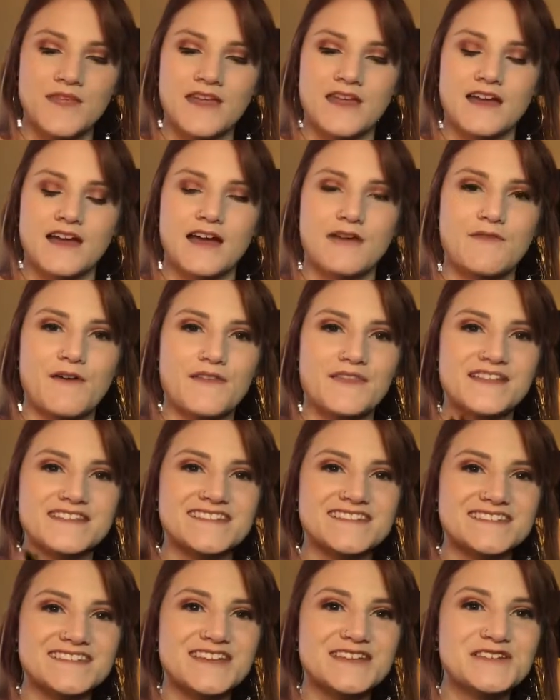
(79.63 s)
I found this
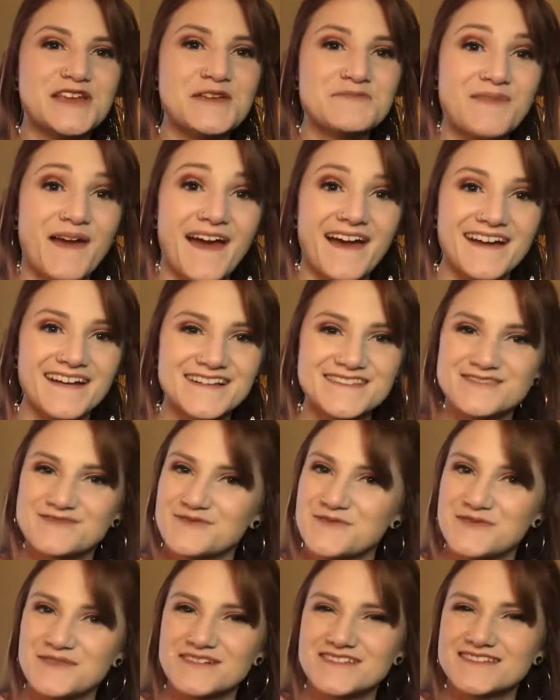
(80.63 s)
at TJ Maxx, of
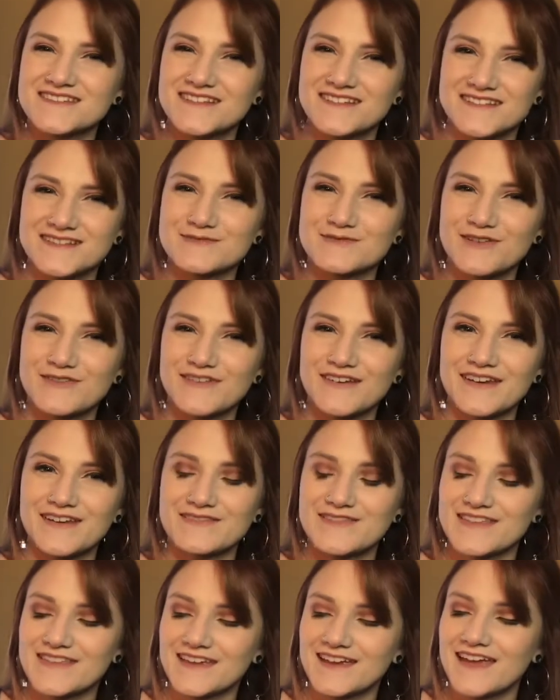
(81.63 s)
course, because that's where I find
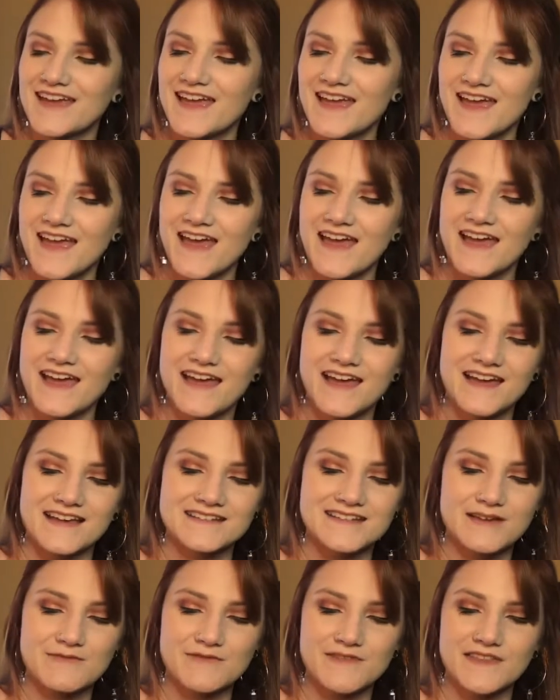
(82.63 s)
everything, and
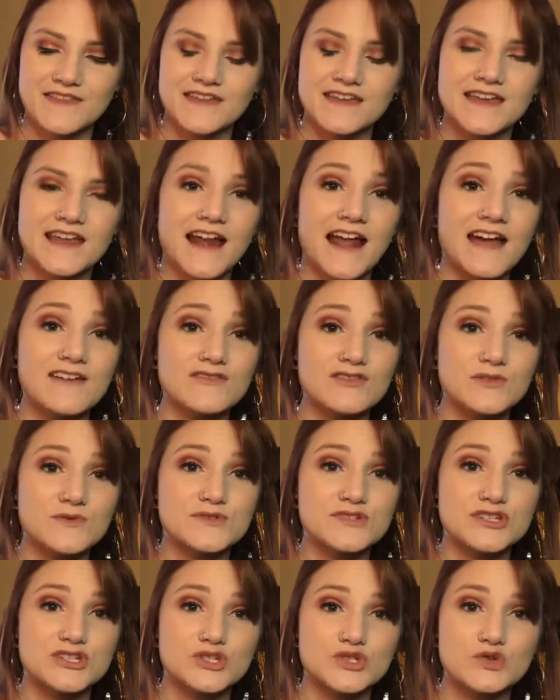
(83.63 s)
I really like it. I haven't
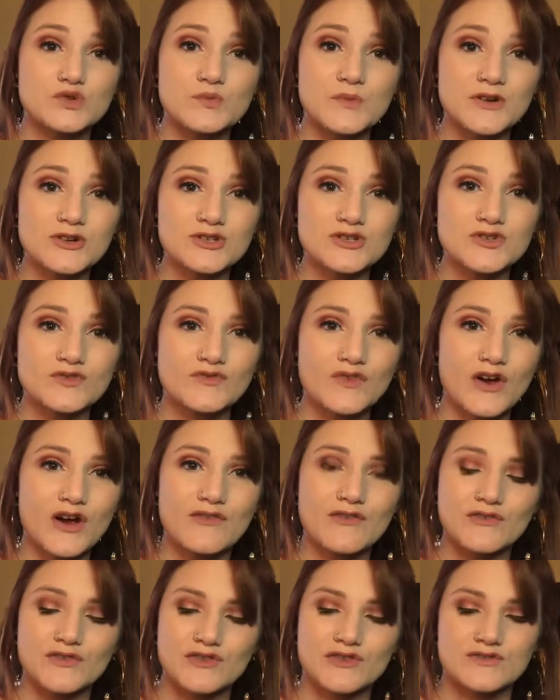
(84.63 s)
used it too much so far.
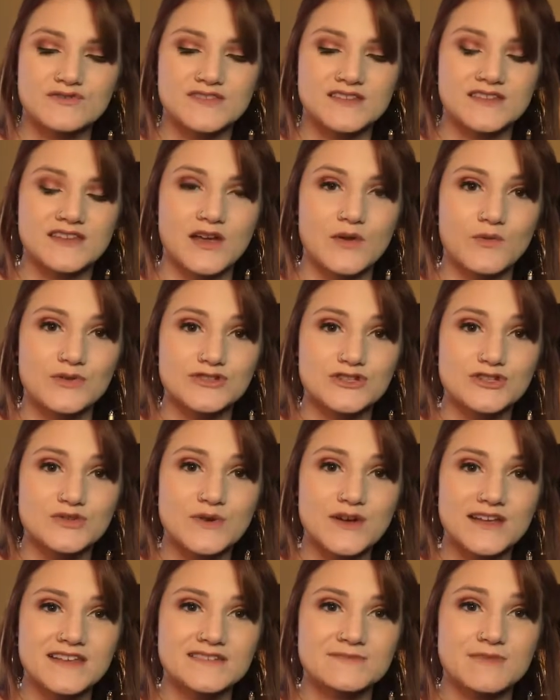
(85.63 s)
I've only used it like once or
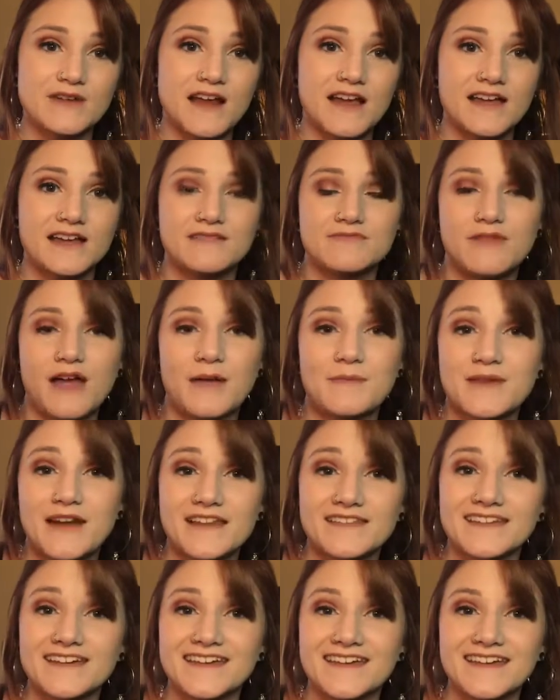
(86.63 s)
twice, but I mean, I
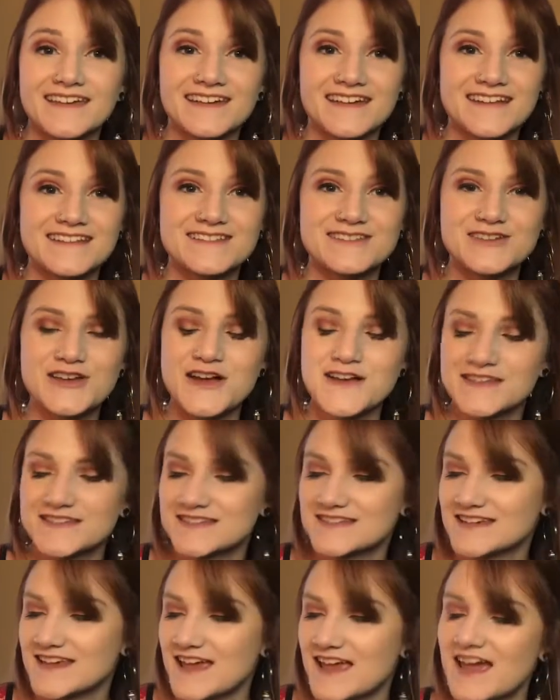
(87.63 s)
like it. It's
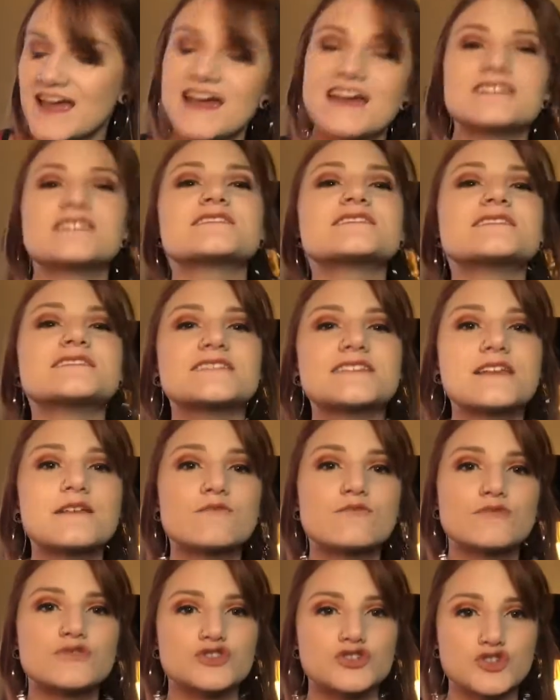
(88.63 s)
just, it doesn't
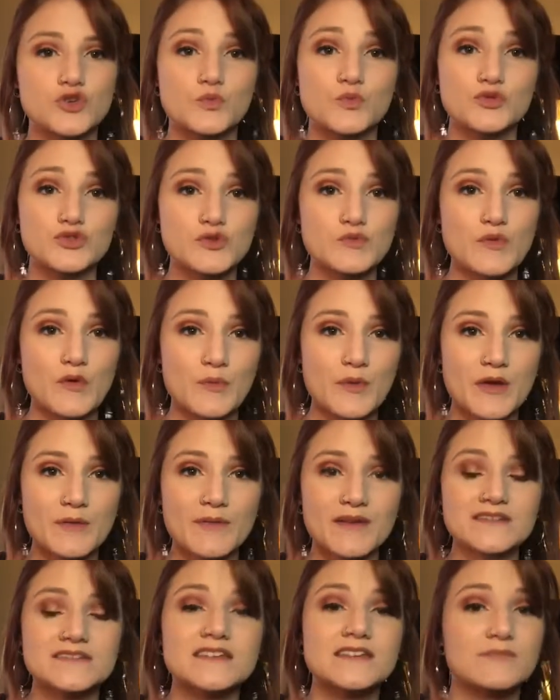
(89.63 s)
seem super
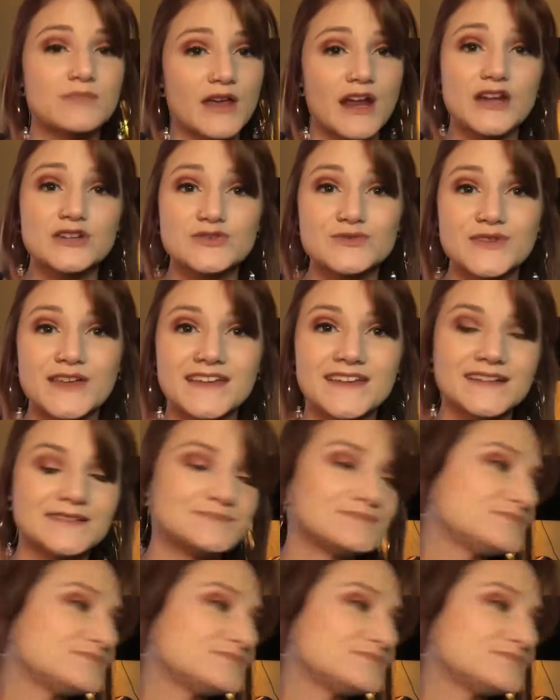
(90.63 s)
pigmented, but I do like it.